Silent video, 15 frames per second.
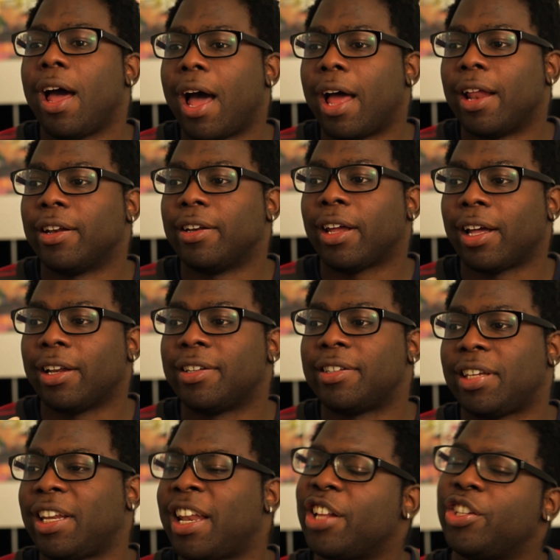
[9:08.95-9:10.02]
and they can
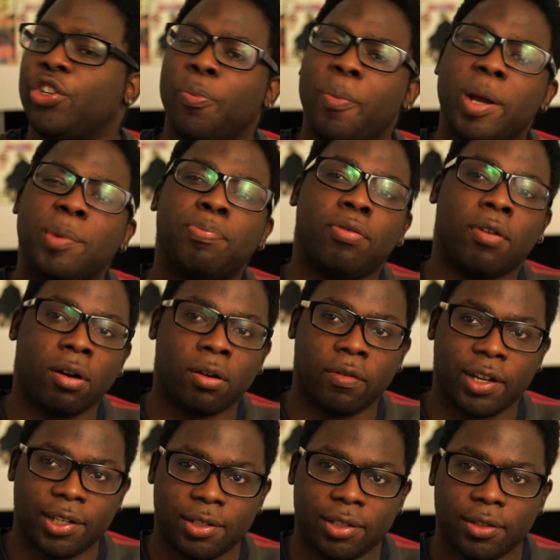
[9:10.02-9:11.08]
see that you made
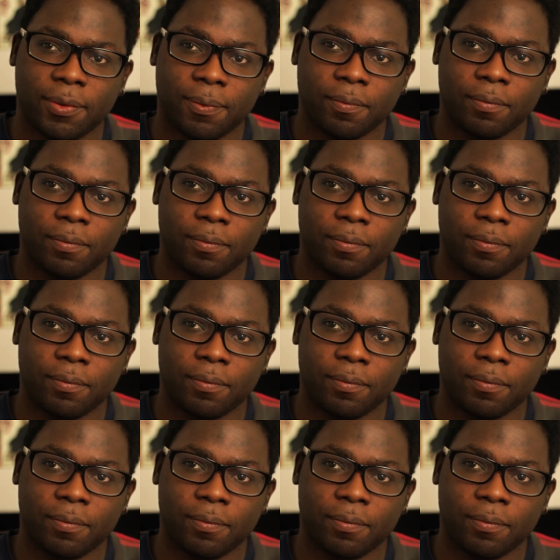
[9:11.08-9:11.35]
progress.